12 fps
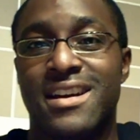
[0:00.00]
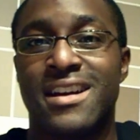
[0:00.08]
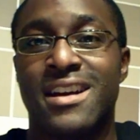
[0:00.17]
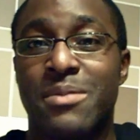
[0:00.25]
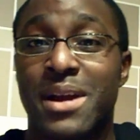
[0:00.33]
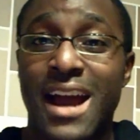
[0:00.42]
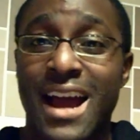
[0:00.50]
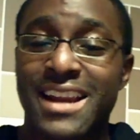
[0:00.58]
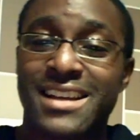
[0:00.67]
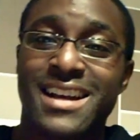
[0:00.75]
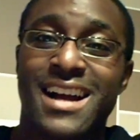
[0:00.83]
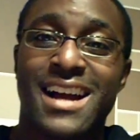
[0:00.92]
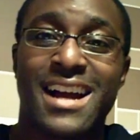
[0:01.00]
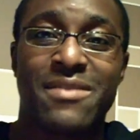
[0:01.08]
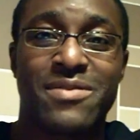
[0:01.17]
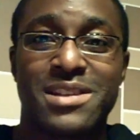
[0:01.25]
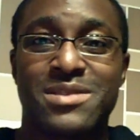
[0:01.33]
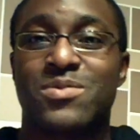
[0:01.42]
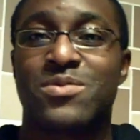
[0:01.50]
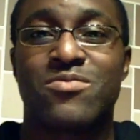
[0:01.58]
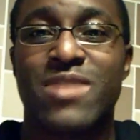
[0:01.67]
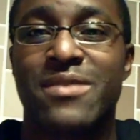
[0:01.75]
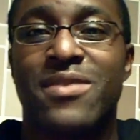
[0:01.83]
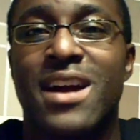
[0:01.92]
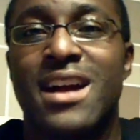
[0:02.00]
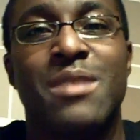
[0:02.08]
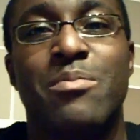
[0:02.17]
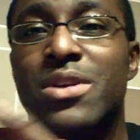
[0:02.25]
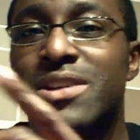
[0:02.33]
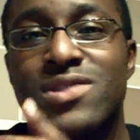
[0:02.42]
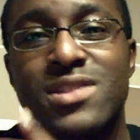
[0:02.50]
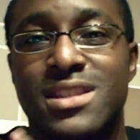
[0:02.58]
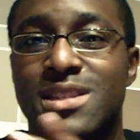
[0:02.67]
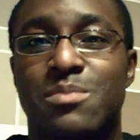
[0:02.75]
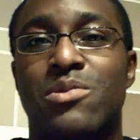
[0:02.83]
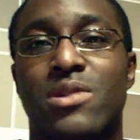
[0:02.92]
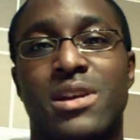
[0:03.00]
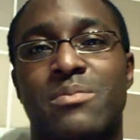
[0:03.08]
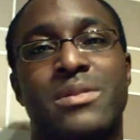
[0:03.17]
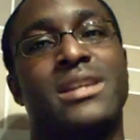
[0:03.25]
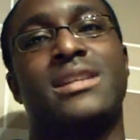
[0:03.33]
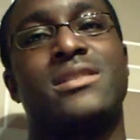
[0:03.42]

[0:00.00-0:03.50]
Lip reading: I like the guy, I think he's a great fighter, but he's just disappointed me.